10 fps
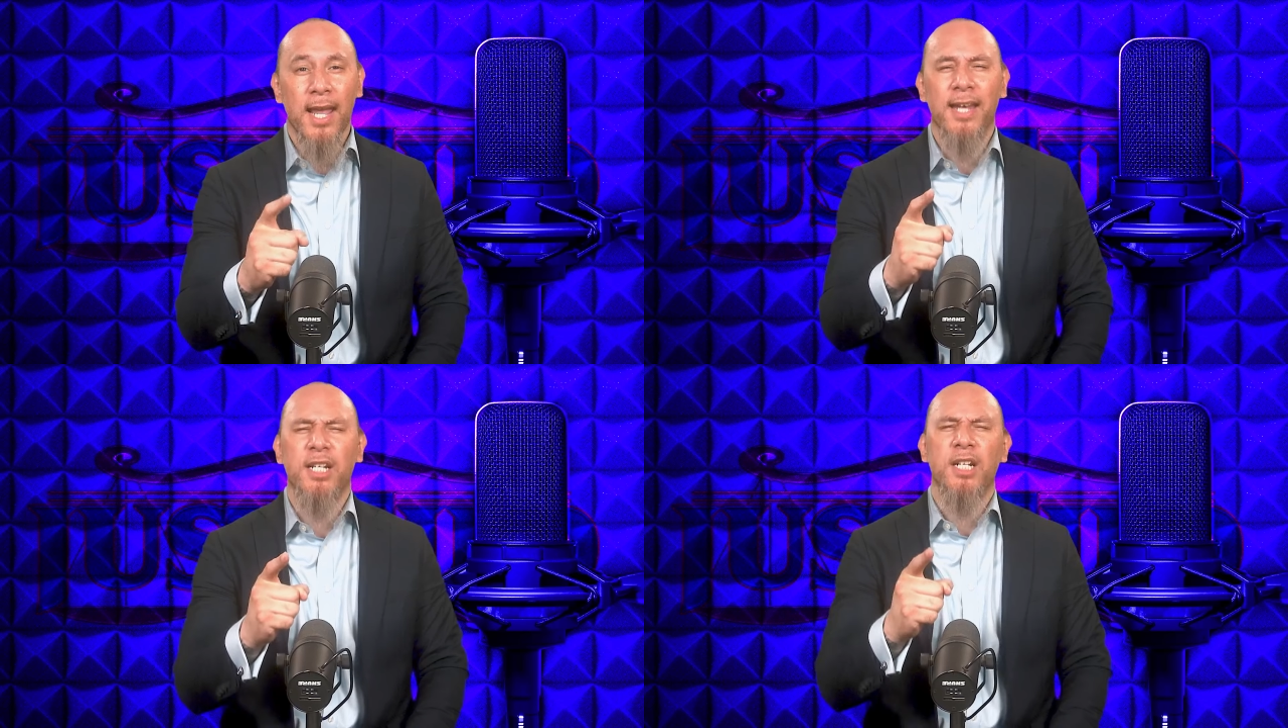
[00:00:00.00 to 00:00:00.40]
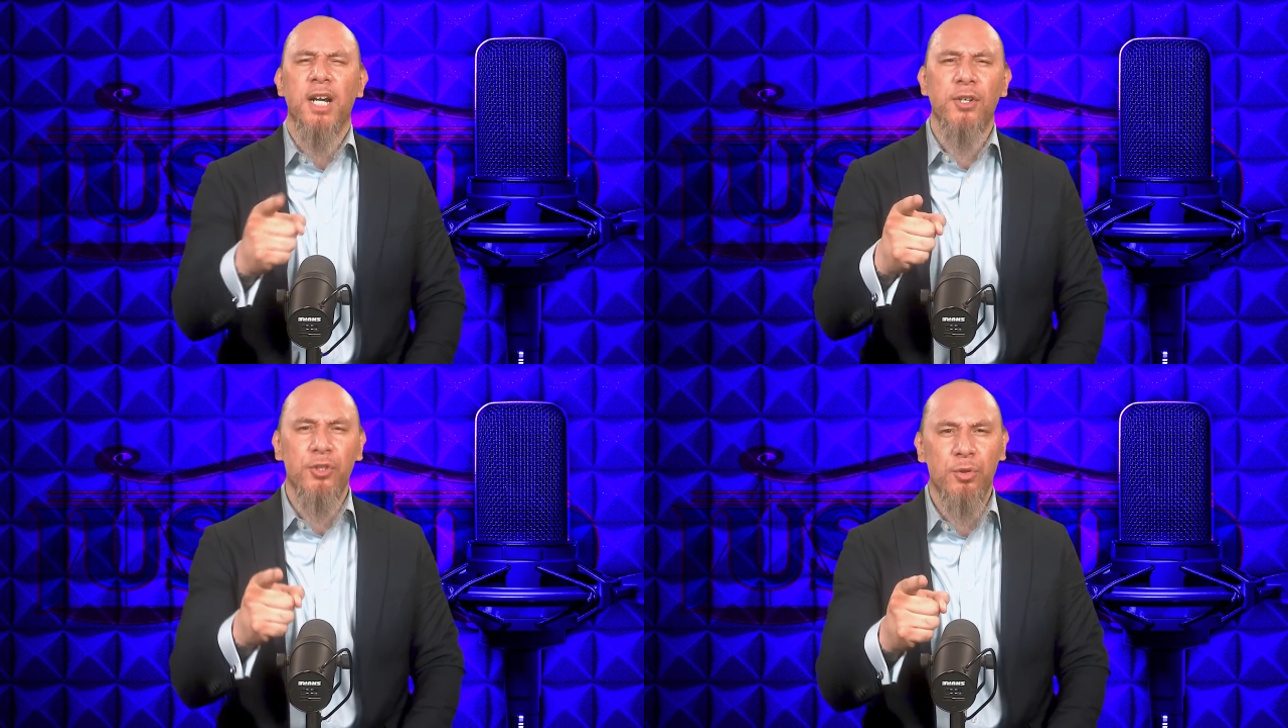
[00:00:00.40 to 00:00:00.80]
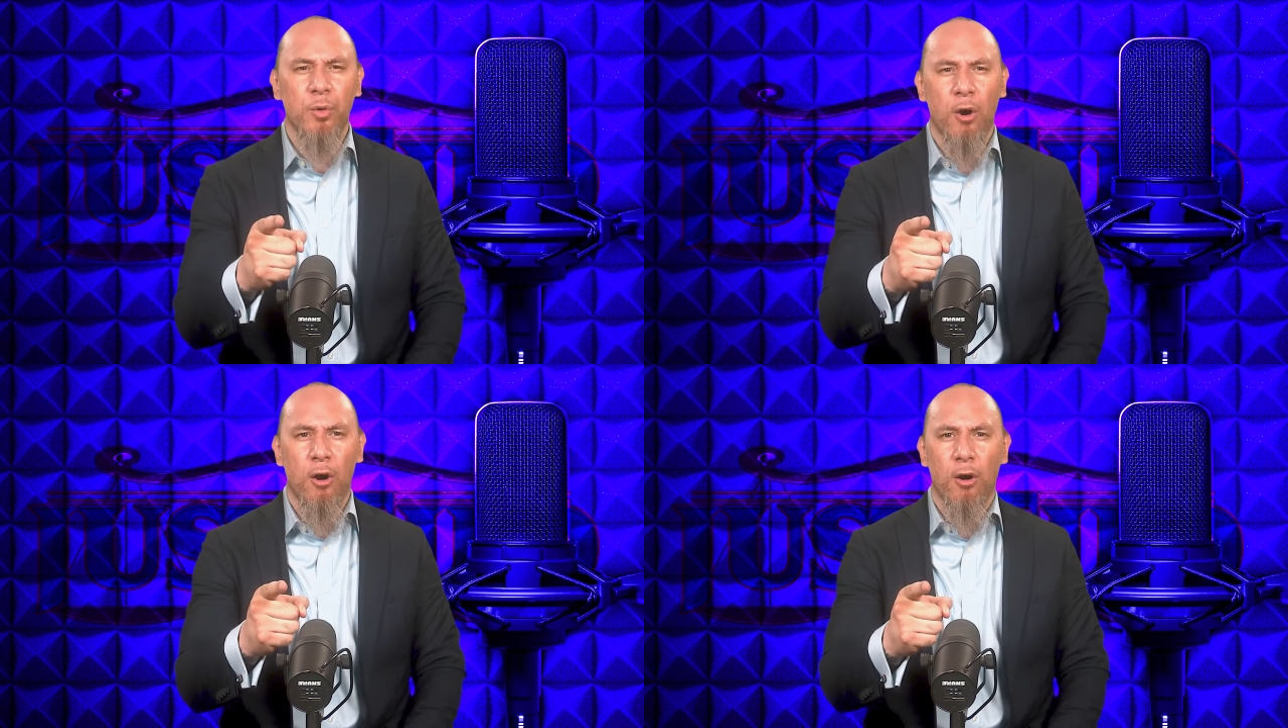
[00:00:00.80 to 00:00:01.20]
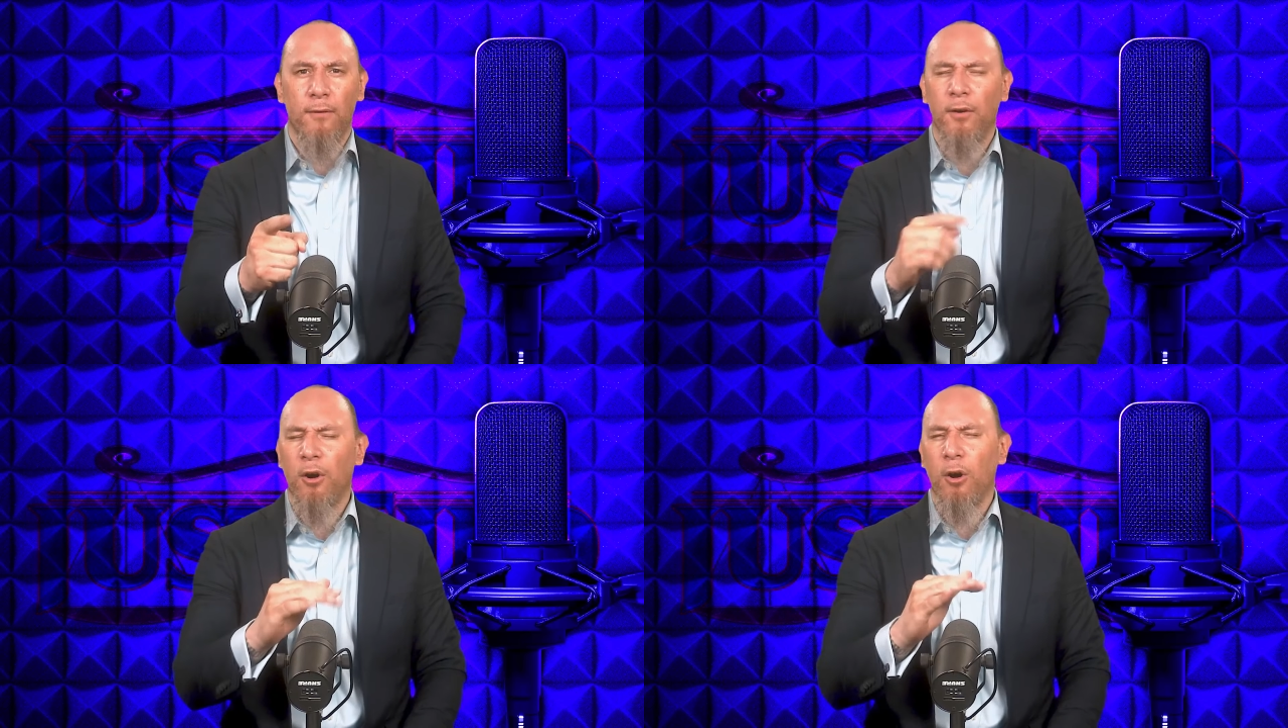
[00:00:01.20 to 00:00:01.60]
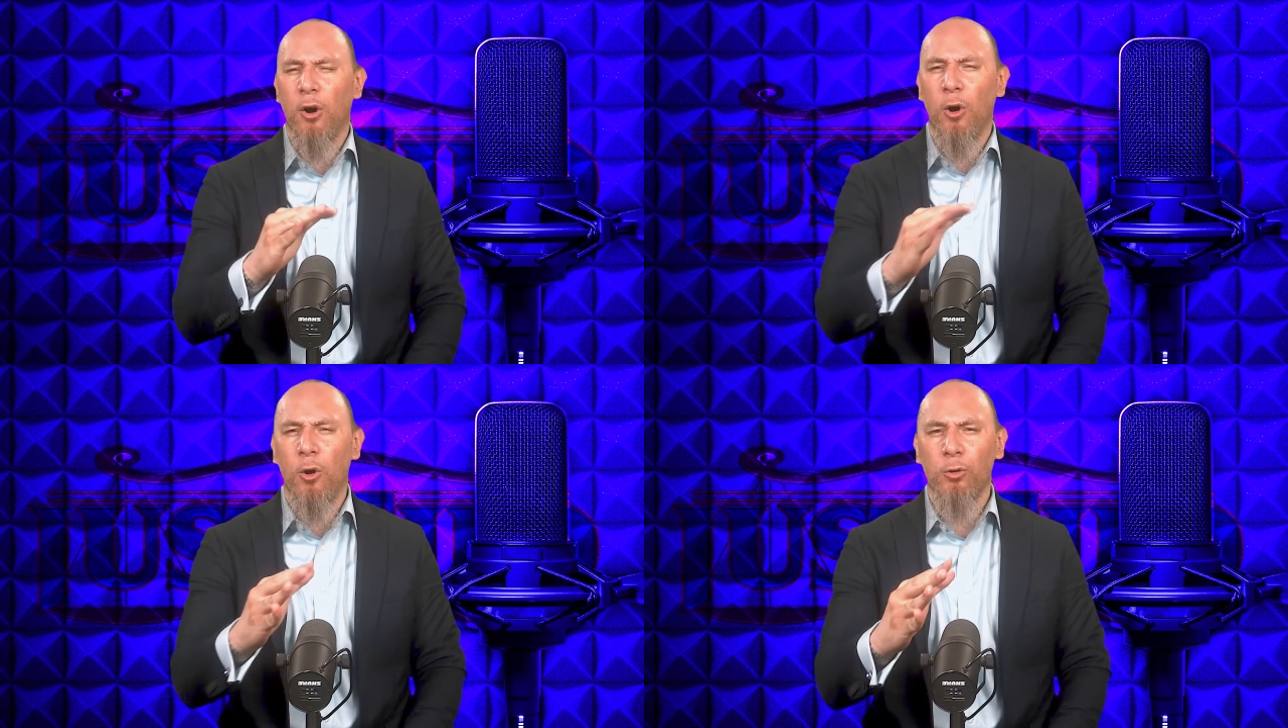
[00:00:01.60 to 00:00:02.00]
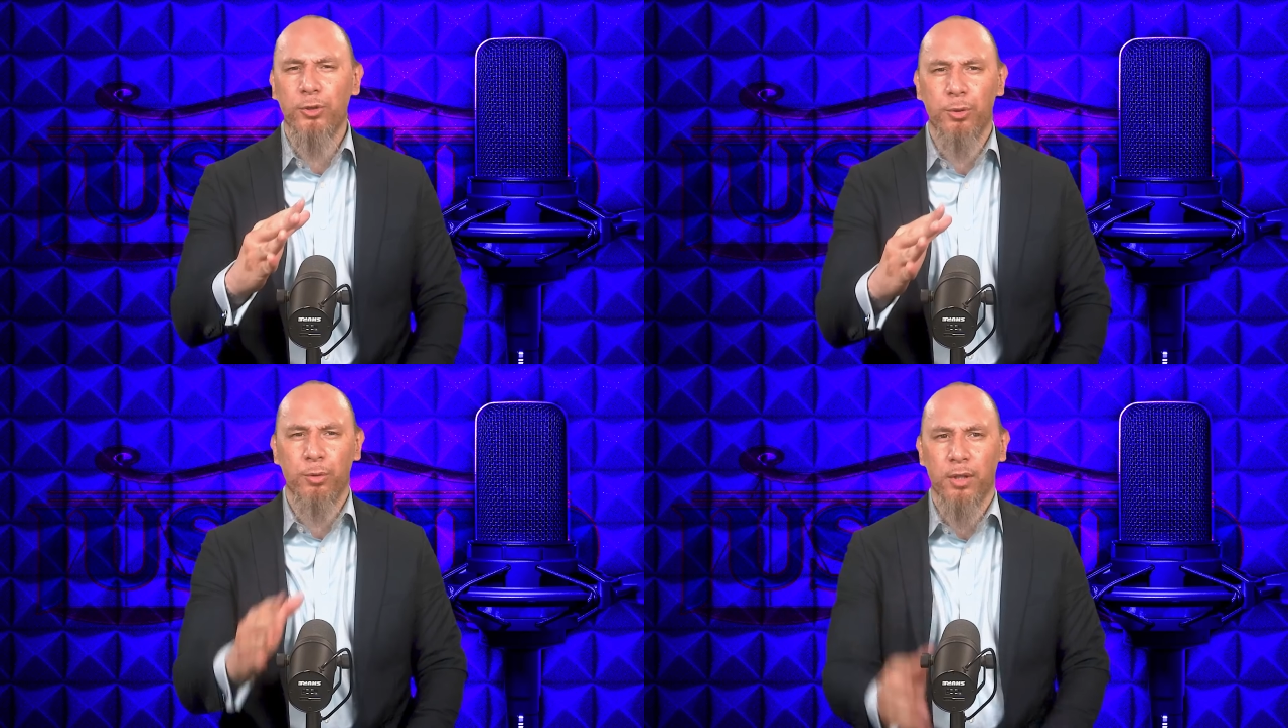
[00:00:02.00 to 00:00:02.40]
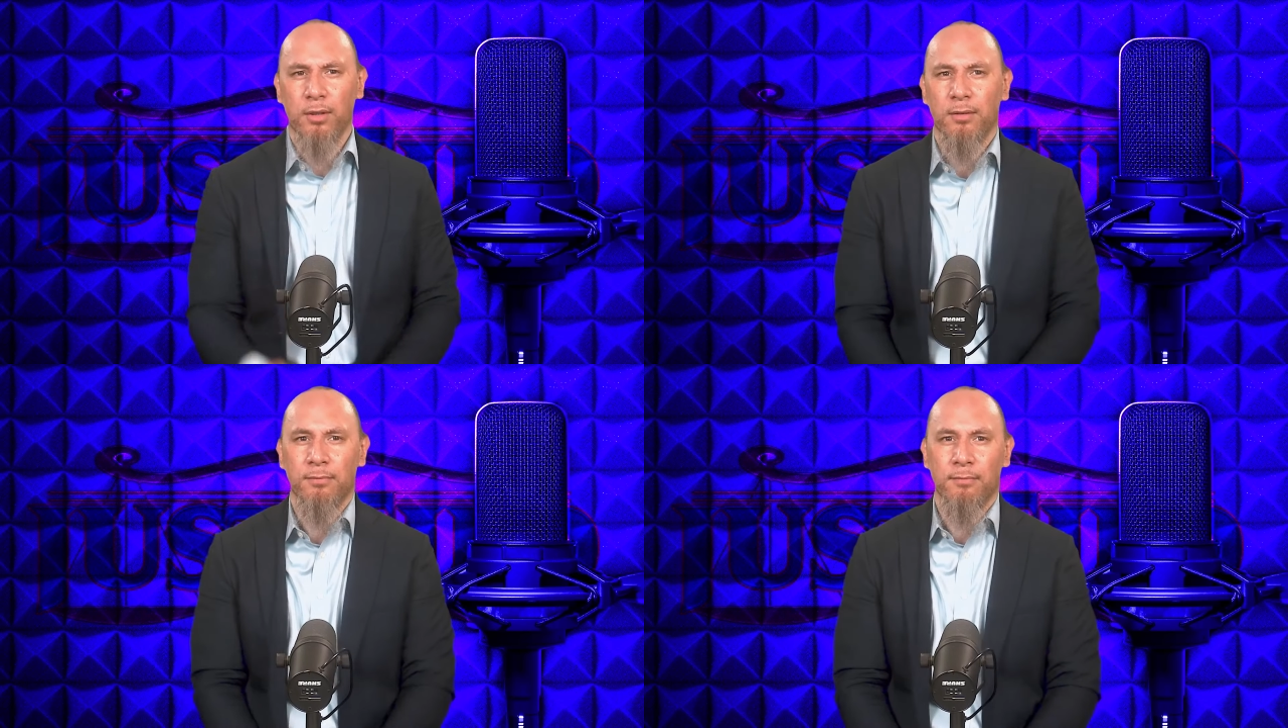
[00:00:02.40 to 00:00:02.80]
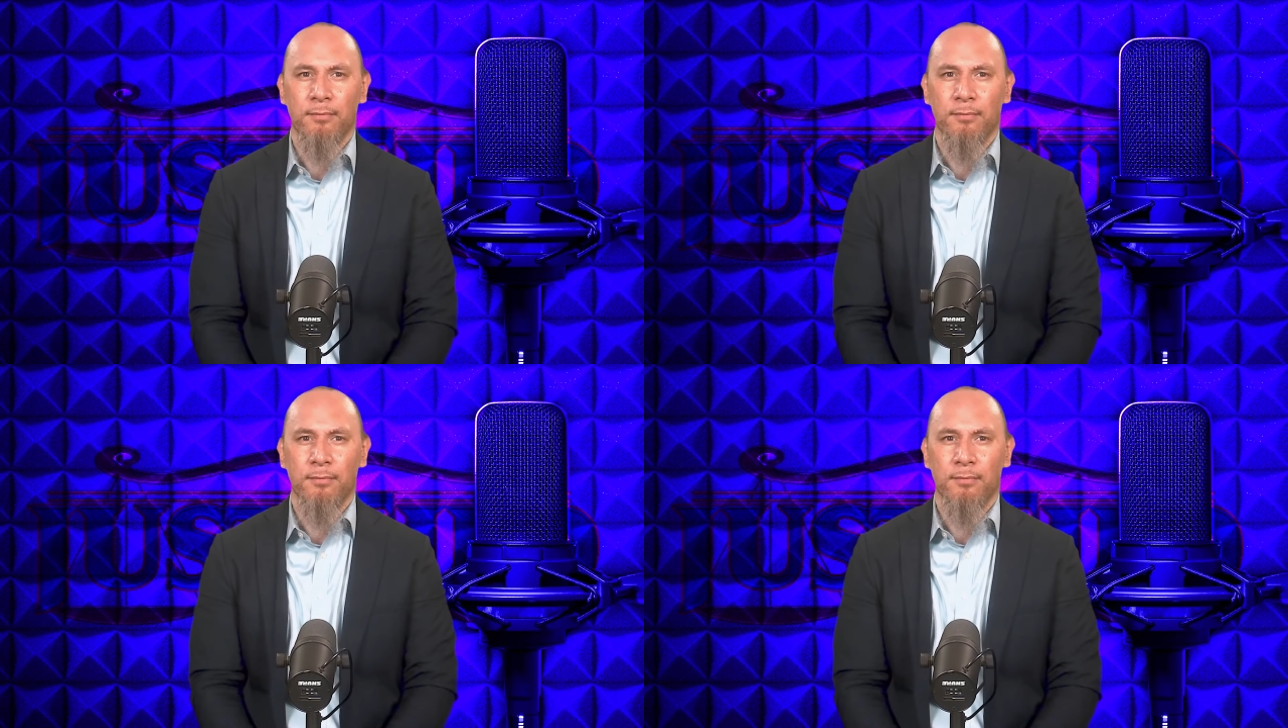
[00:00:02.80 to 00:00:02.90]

and cut you off, all Judah.